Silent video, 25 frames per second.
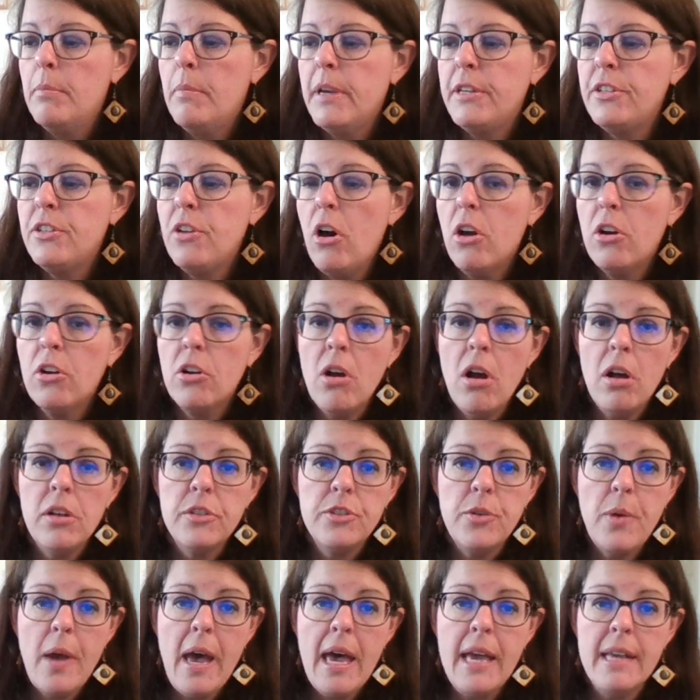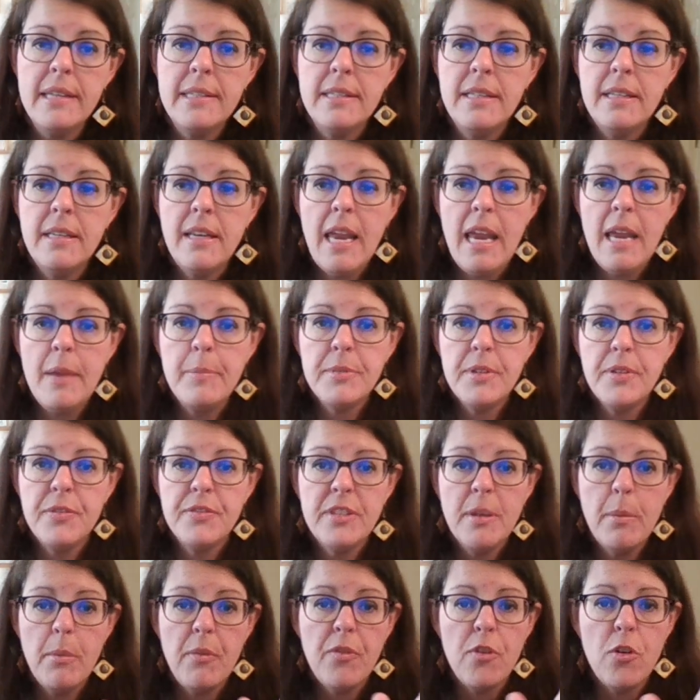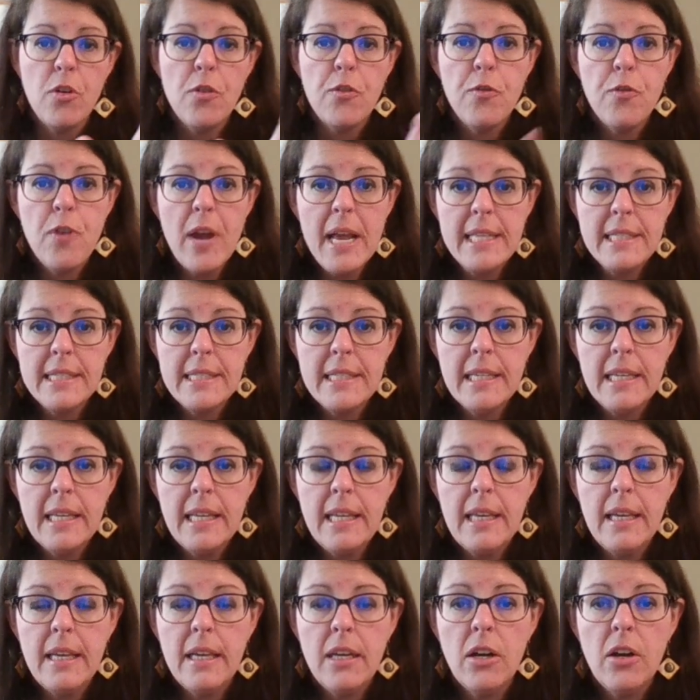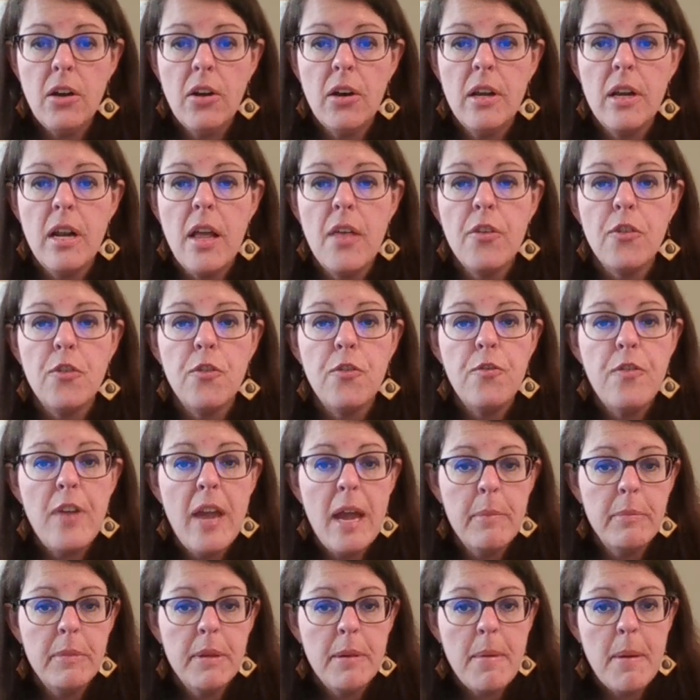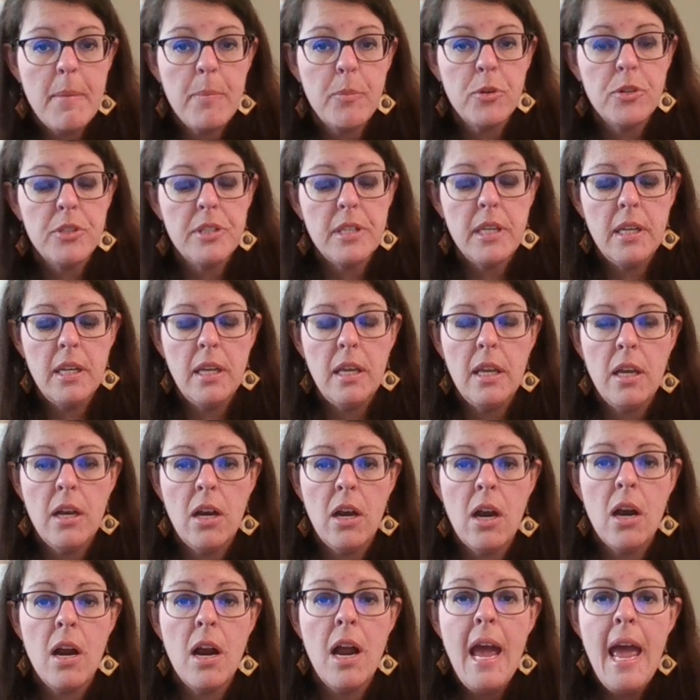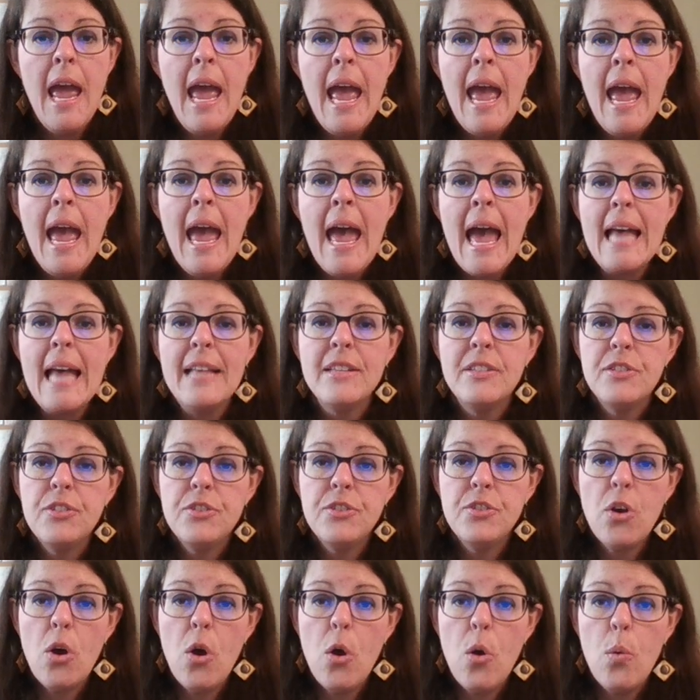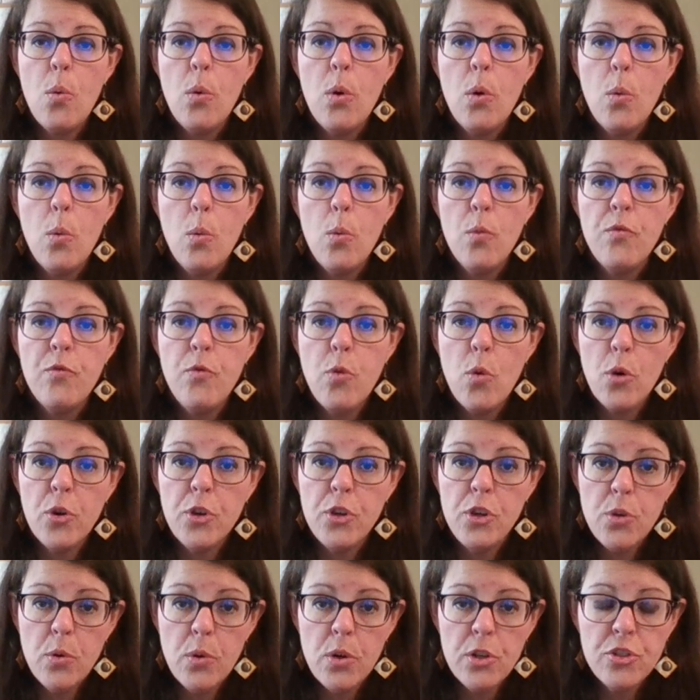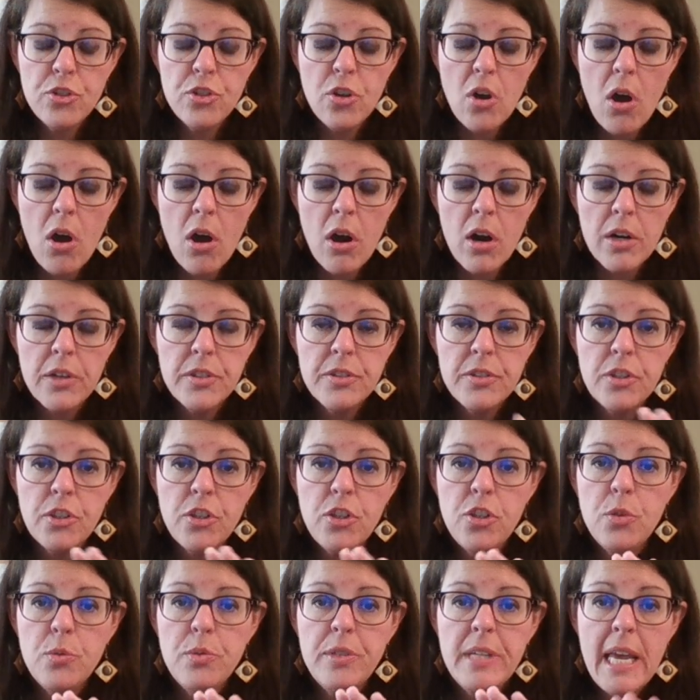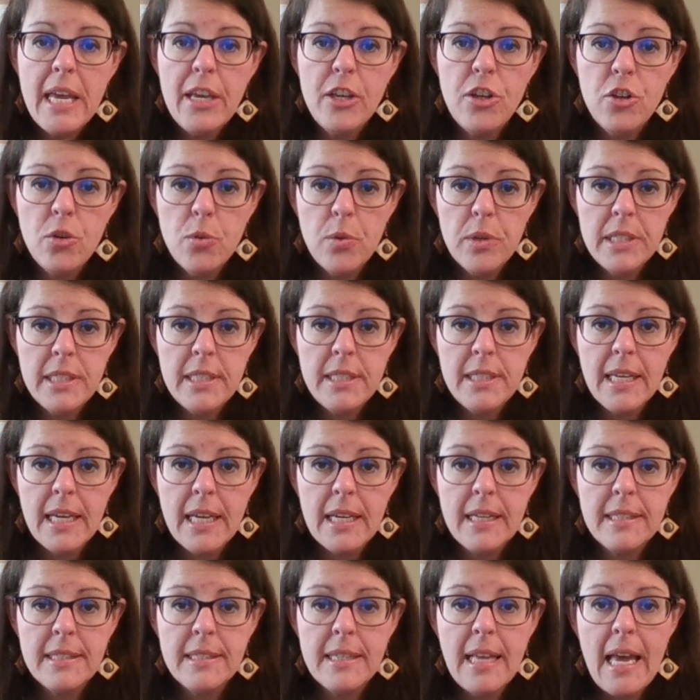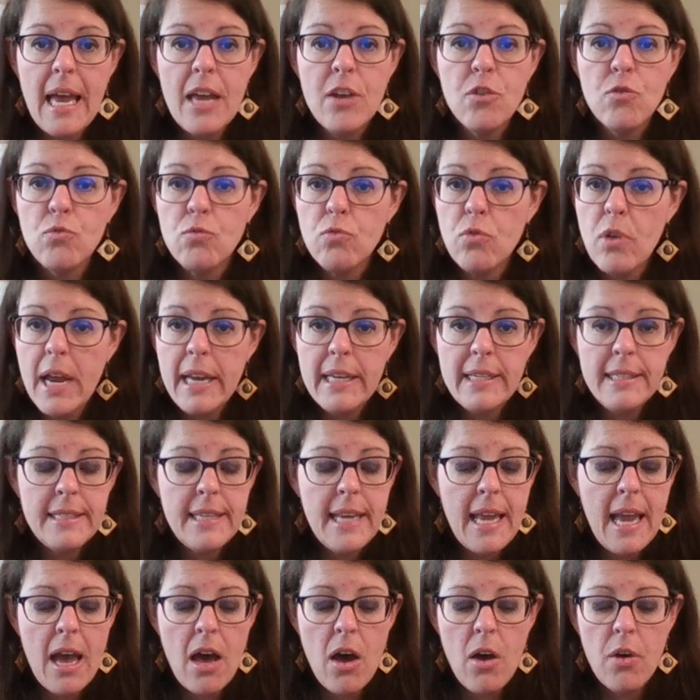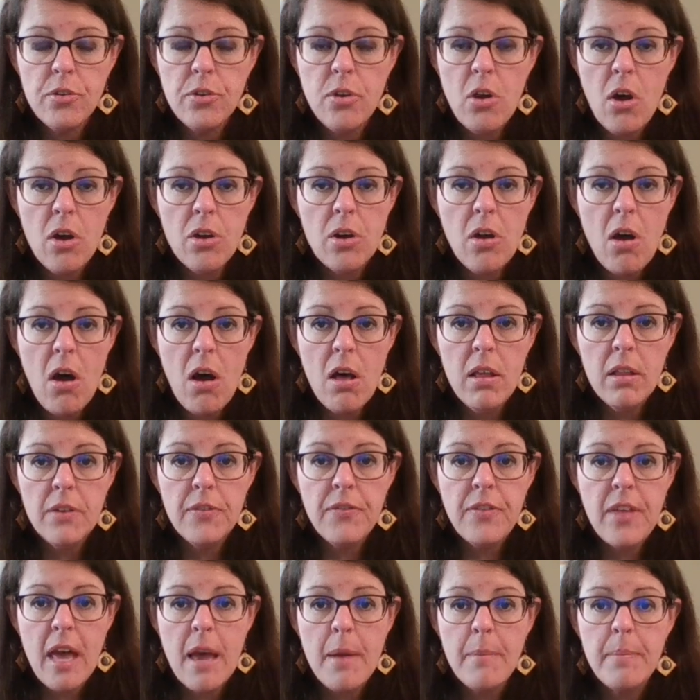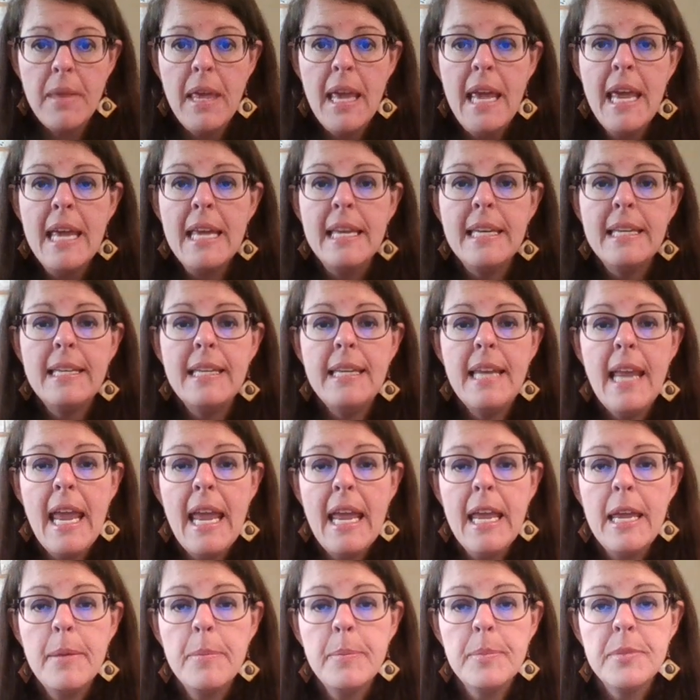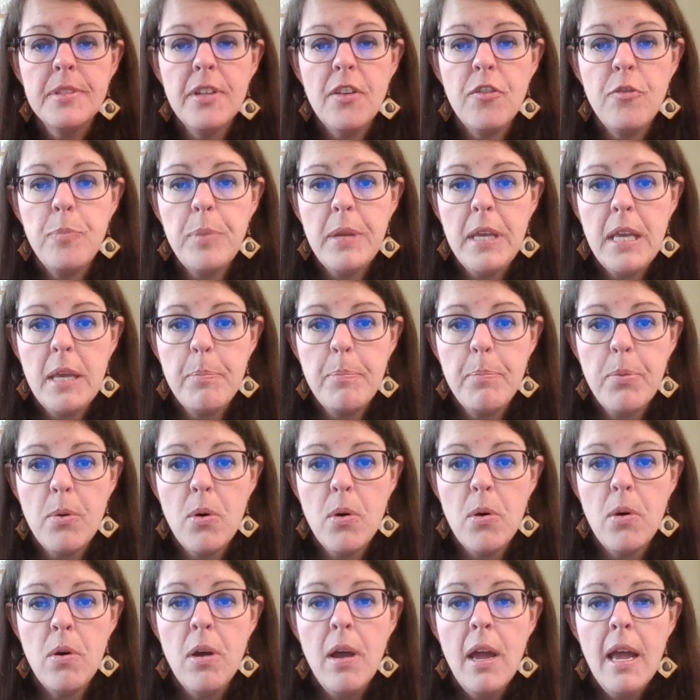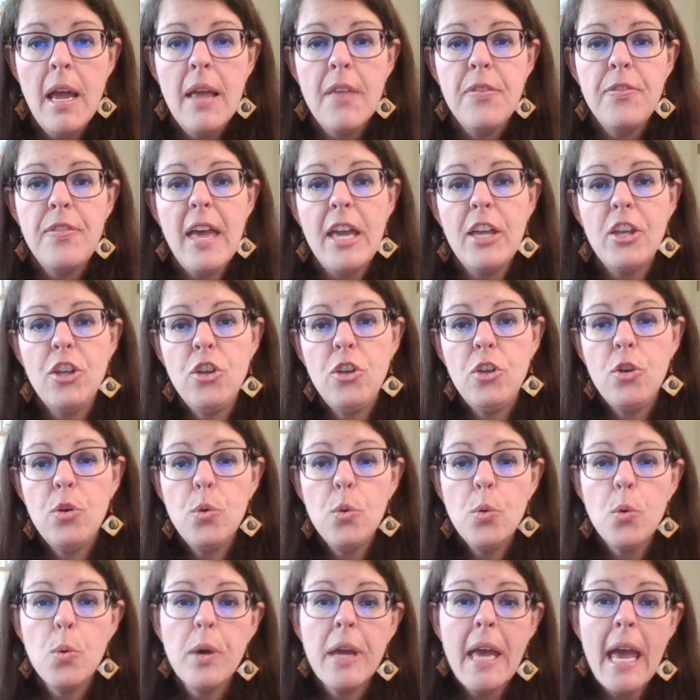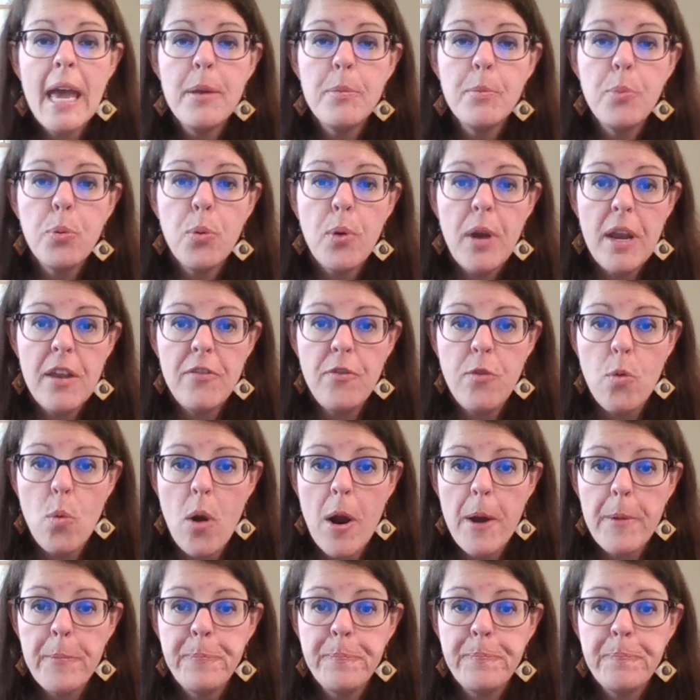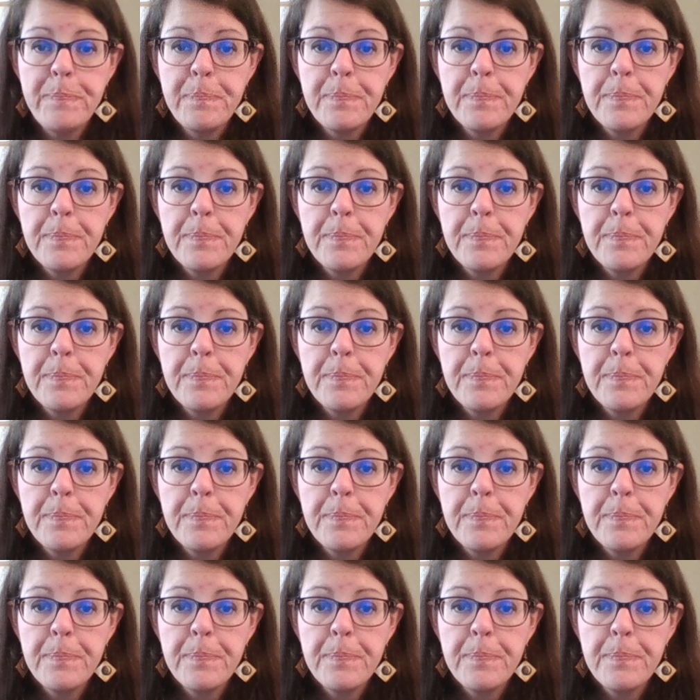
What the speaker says: My daughter also has the names of some of her friends in here and other family members in here. And so for your jars, you take your sticks and write down on all of them names of people that you can pray for.